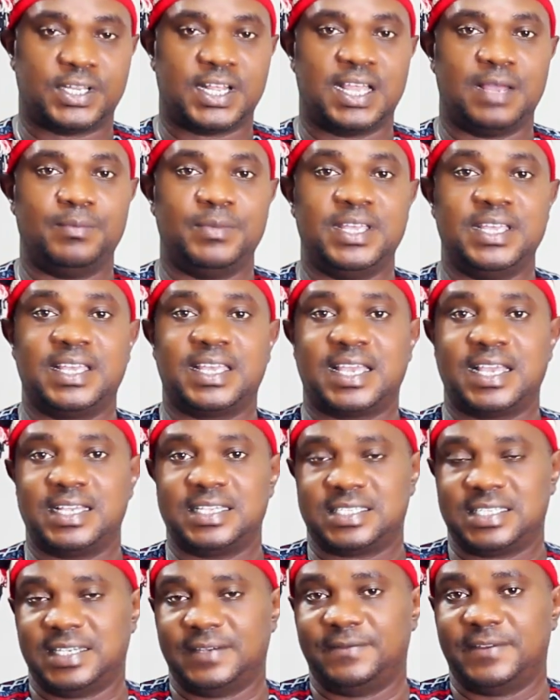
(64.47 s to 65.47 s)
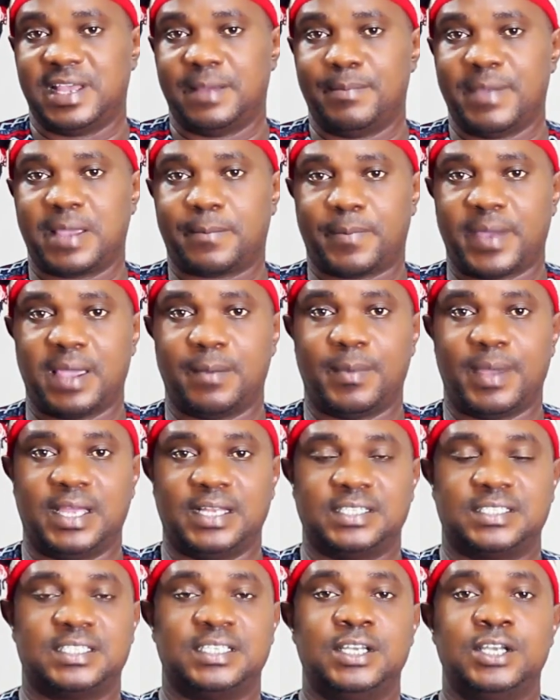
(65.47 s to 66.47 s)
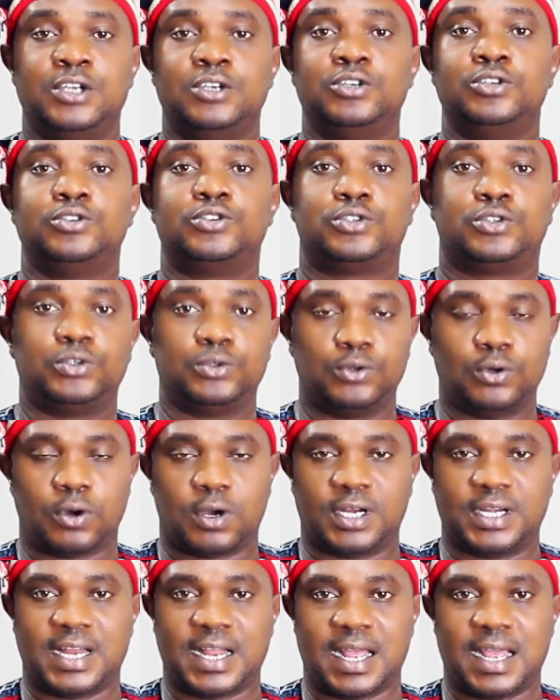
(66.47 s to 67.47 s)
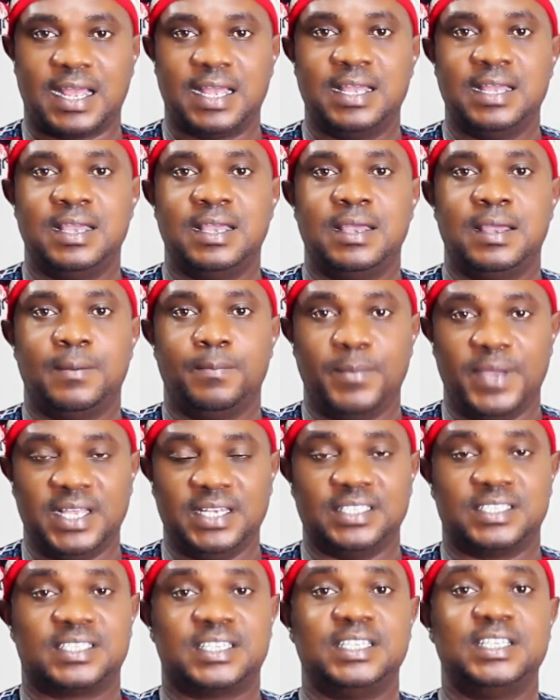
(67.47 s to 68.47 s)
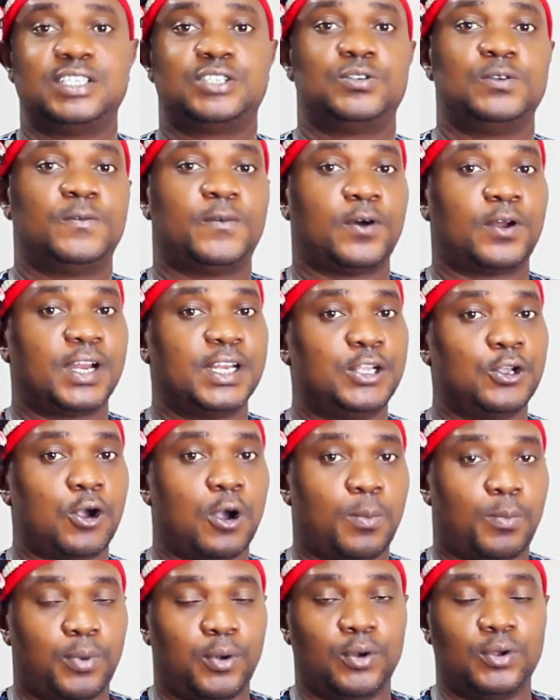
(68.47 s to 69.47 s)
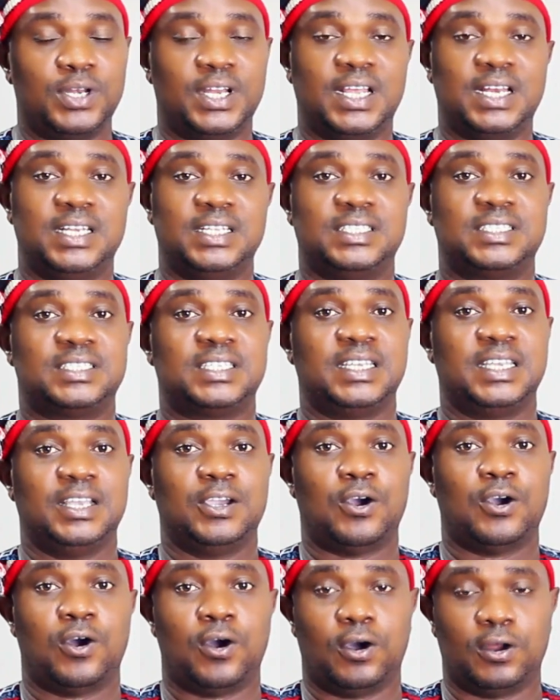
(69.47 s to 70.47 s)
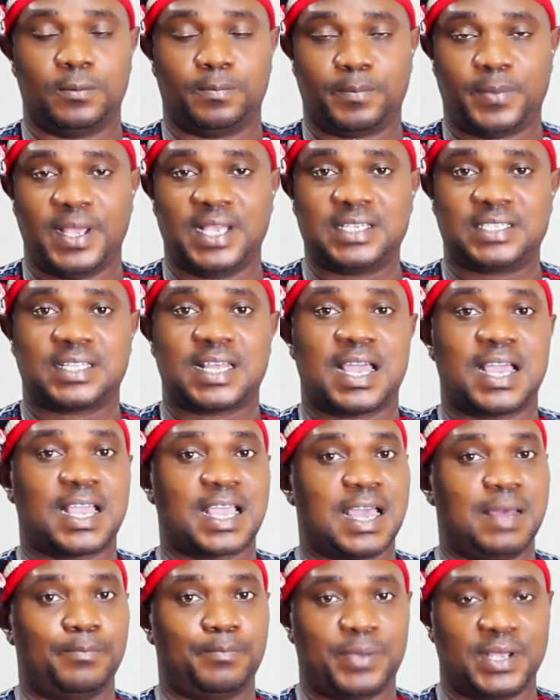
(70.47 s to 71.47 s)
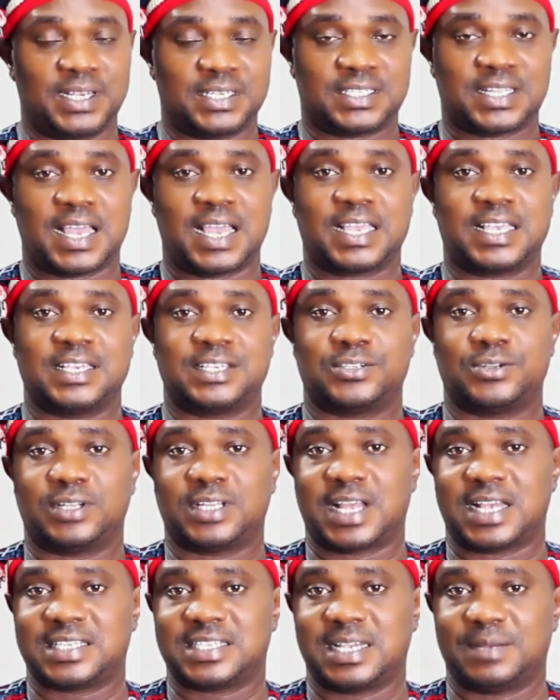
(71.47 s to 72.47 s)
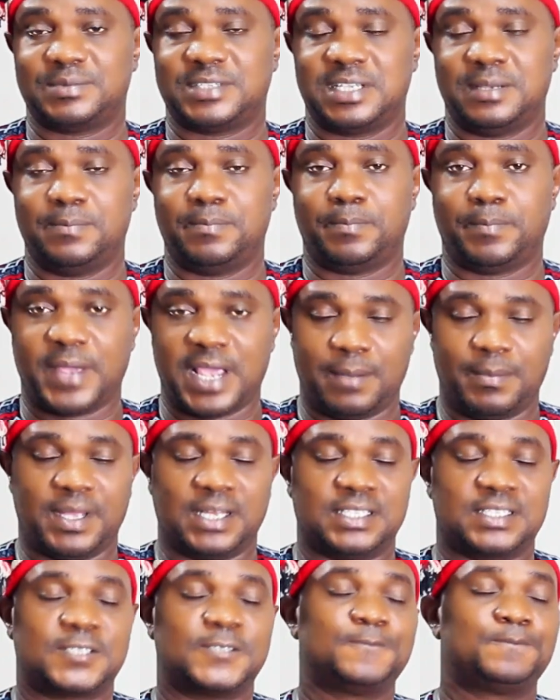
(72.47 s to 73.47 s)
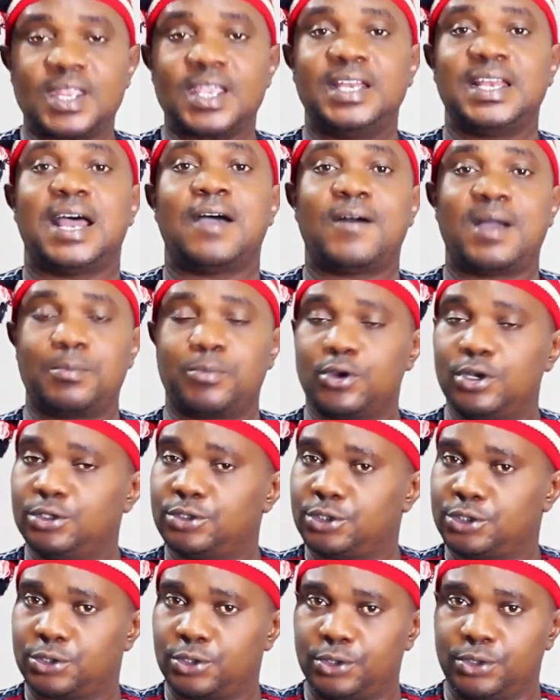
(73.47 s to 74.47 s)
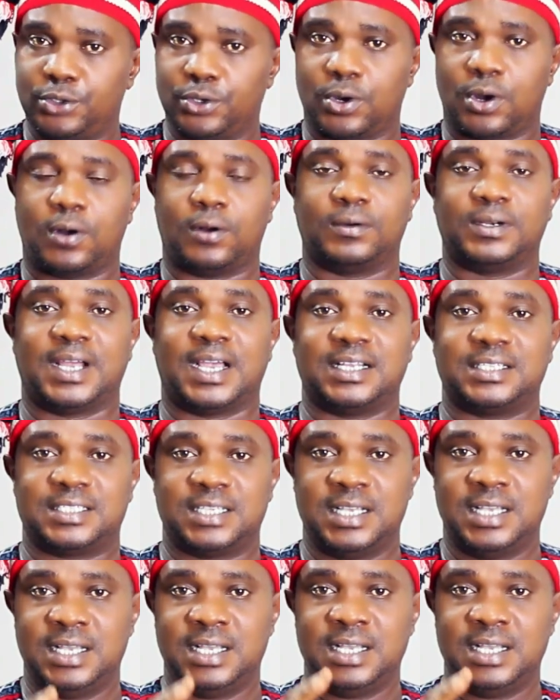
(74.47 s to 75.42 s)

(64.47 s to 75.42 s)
to them in case if they make payments through other means since you've already uploaded it on Paystack and Paystack is not accepting payment. Now I'm going to show you all that,